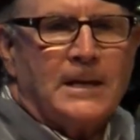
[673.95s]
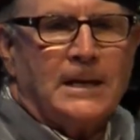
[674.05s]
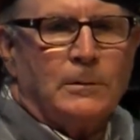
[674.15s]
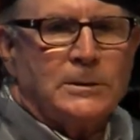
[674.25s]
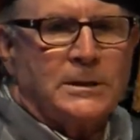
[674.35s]

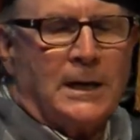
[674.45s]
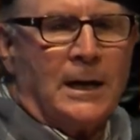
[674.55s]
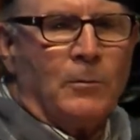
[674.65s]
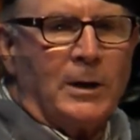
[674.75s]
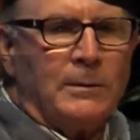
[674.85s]
And that was,
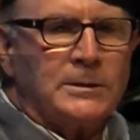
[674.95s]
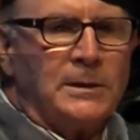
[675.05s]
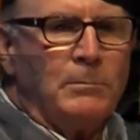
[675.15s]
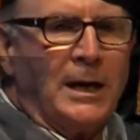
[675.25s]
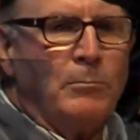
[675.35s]
when I was
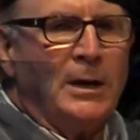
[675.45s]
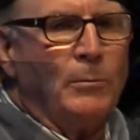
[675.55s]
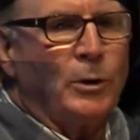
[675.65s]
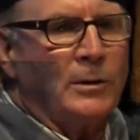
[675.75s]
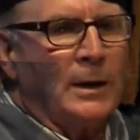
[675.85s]
in my
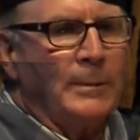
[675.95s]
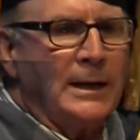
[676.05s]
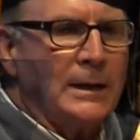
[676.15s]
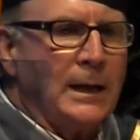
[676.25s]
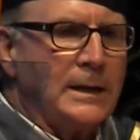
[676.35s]
MBA program, I
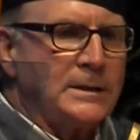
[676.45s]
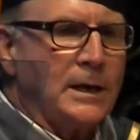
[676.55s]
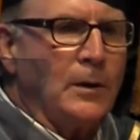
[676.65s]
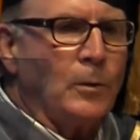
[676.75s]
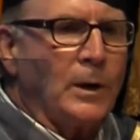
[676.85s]
did a lot of
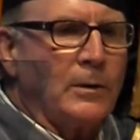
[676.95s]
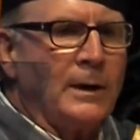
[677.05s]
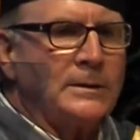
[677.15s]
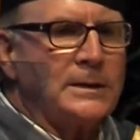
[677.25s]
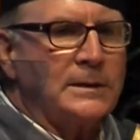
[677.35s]
scut work
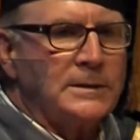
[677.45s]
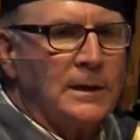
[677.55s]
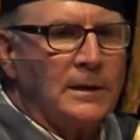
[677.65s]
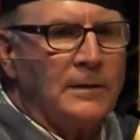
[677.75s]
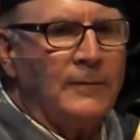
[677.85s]
around
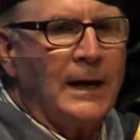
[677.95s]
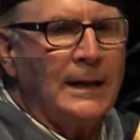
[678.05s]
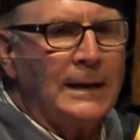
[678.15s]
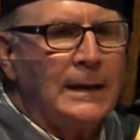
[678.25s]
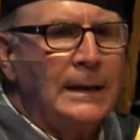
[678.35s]
Silicon
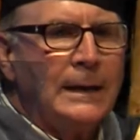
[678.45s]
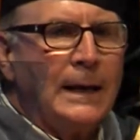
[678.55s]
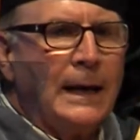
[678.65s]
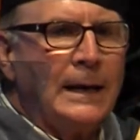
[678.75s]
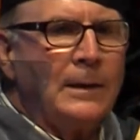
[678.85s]
Valley.
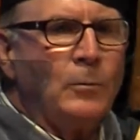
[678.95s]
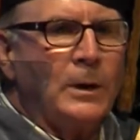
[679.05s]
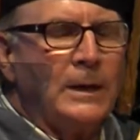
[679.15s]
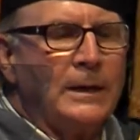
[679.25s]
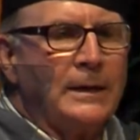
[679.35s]
And
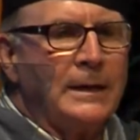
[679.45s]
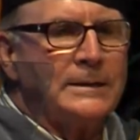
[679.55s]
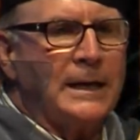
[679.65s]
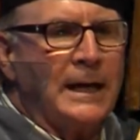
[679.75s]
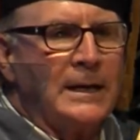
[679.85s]
one of the
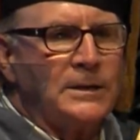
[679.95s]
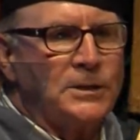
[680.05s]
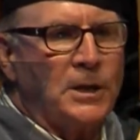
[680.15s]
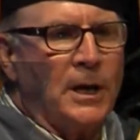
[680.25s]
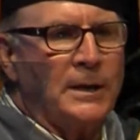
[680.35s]
things that I
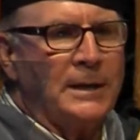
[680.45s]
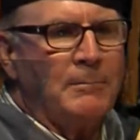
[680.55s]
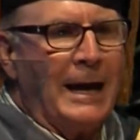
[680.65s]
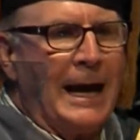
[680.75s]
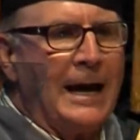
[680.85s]
saw
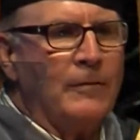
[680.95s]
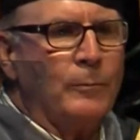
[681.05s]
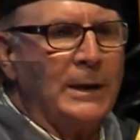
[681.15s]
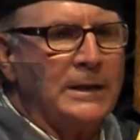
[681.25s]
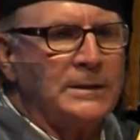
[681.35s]
them have,
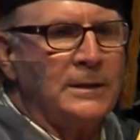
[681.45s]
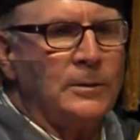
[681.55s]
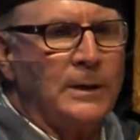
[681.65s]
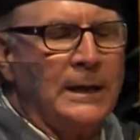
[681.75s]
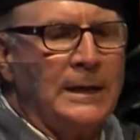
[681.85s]
because
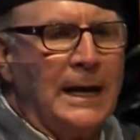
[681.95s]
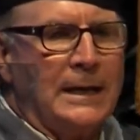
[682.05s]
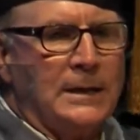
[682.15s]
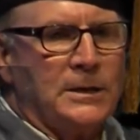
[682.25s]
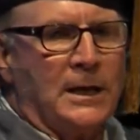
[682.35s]
in that
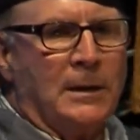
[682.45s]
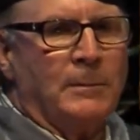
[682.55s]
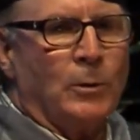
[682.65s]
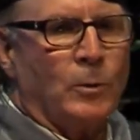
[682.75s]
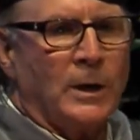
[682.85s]
time
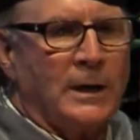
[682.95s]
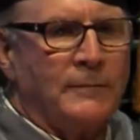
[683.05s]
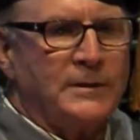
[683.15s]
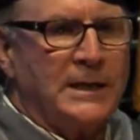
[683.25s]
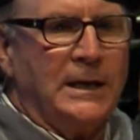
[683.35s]
there weren't
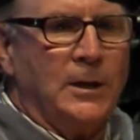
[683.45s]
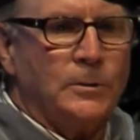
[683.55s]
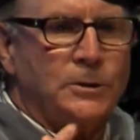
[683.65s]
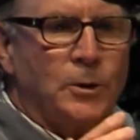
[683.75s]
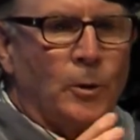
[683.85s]
enough
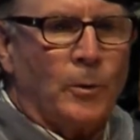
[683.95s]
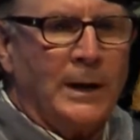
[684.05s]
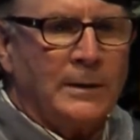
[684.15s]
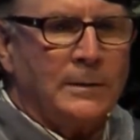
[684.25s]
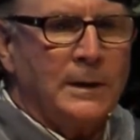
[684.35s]
CEOs to go
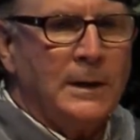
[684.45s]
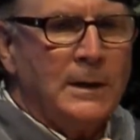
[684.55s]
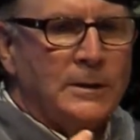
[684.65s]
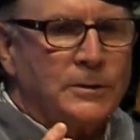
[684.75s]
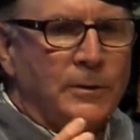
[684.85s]
around,
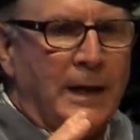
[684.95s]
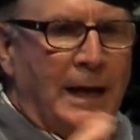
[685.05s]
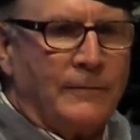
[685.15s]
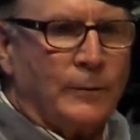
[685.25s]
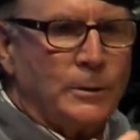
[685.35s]
so they
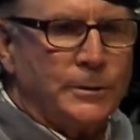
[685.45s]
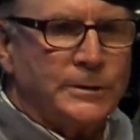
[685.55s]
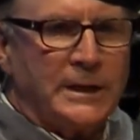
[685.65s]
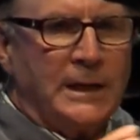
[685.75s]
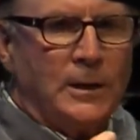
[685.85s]
had virtual
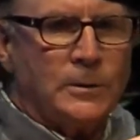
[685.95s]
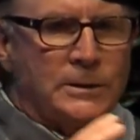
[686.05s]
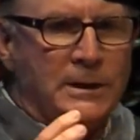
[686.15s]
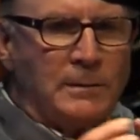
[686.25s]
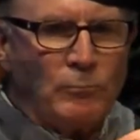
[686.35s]
CEOs
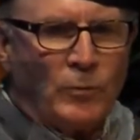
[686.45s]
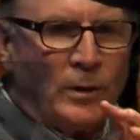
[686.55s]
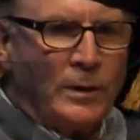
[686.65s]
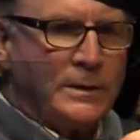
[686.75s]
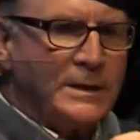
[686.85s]
that
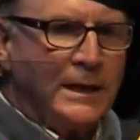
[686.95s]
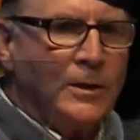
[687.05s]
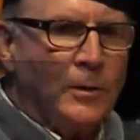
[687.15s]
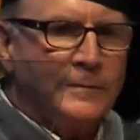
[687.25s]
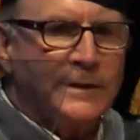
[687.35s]
were the
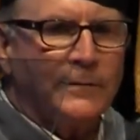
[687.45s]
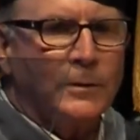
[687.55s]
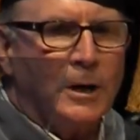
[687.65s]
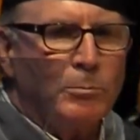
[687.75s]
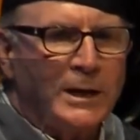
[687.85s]
CEO of several
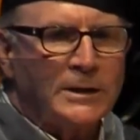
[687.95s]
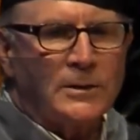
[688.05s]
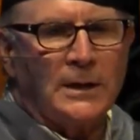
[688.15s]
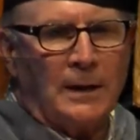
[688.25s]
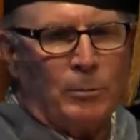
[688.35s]
companies.
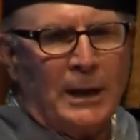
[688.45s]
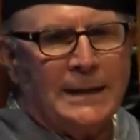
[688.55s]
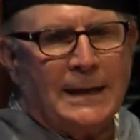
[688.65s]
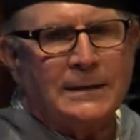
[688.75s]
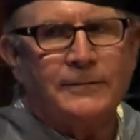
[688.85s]
So I
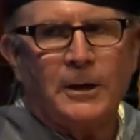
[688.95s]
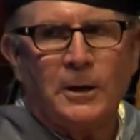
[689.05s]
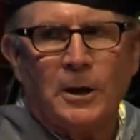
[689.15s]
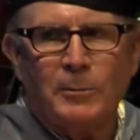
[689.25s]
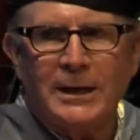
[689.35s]
applied that to
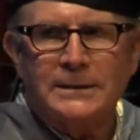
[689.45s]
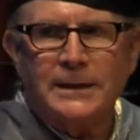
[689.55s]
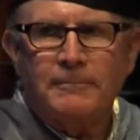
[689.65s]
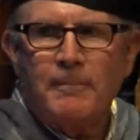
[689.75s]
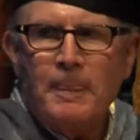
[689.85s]
veterinary
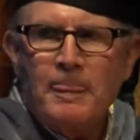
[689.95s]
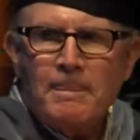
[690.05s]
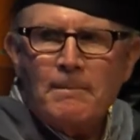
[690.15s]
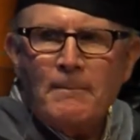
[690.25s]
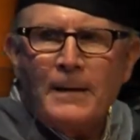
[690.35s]
medicine.
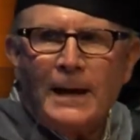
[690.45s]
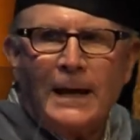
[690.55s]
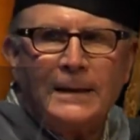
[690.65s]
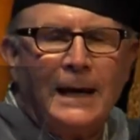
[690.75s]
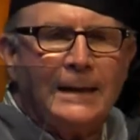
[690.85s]

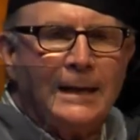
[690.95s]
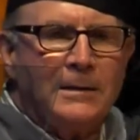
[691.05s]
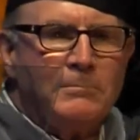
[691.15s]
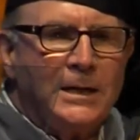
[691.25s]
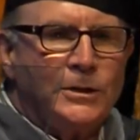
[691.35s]
And that
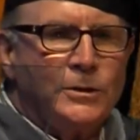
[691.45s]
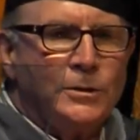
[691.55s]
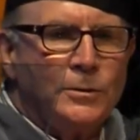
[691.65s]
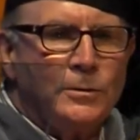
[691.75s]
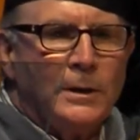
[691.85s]
led me
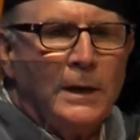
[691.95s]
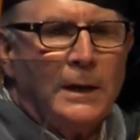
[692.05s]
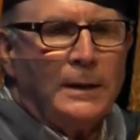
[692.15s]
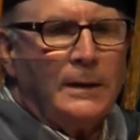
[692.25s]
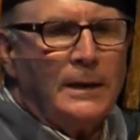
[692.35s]
to
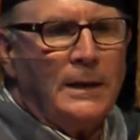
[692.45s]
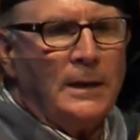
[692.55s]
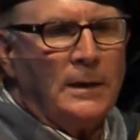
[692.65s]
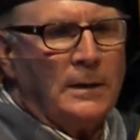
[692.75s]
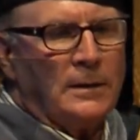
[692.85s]

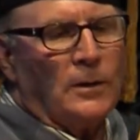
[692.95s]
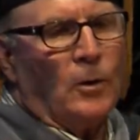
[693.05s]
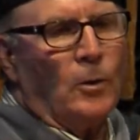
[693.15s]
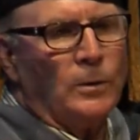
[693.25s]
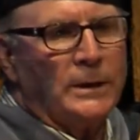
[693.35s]
the
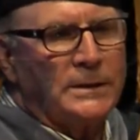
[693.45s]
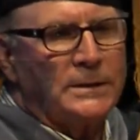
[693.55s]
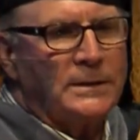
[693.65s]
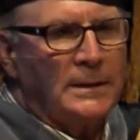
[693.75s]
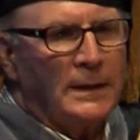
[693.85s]

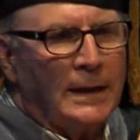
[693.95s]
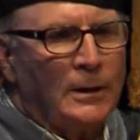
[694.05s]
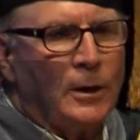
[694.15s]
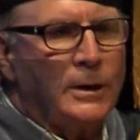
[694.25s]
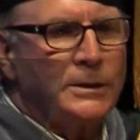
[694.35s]
oldest
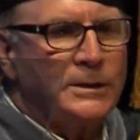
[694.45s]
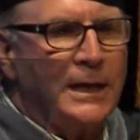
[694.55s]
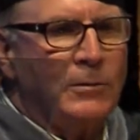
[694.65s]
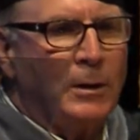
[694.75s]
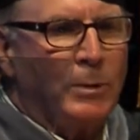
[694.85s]
and largest
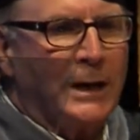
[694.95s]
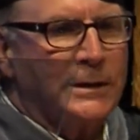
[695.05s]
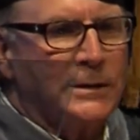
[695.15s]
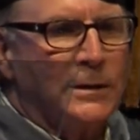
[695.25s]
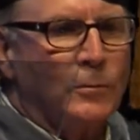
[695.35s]
equine
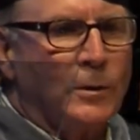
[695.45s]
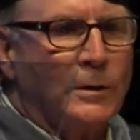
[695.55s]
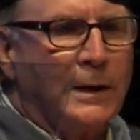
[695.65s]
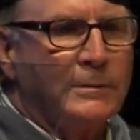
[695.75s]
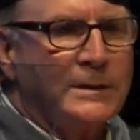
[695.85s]
practice in the
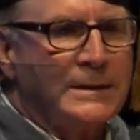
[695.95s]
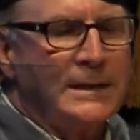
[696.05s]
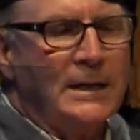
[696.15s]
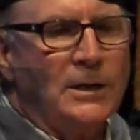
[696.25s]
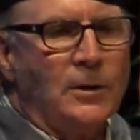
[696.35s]
world. I was the
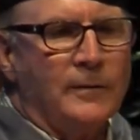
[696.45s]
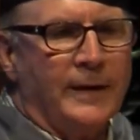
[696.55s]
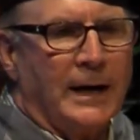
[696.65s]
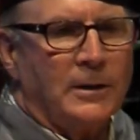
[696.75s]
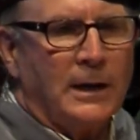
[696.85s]
CEO of
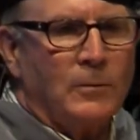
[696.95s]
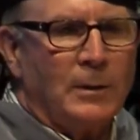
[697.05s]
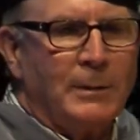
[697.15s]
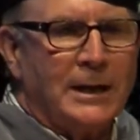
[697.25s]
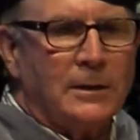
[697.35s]
Haggard
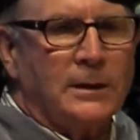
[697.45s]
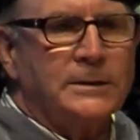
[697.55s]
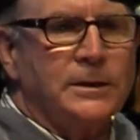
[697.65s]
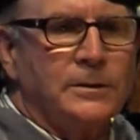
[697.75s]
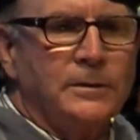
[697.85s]
Equine Medical
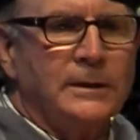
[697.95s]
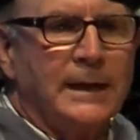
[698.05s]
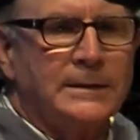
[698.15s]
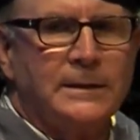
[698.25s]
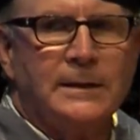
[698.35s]
Institute in
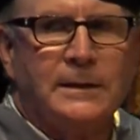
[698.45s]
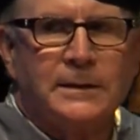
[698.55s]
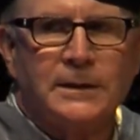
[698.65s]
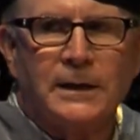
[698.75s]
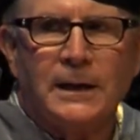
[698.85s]
Lexington,
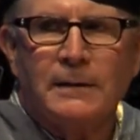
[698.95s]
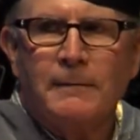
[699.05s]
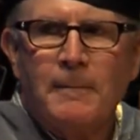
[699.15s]
Kentucky.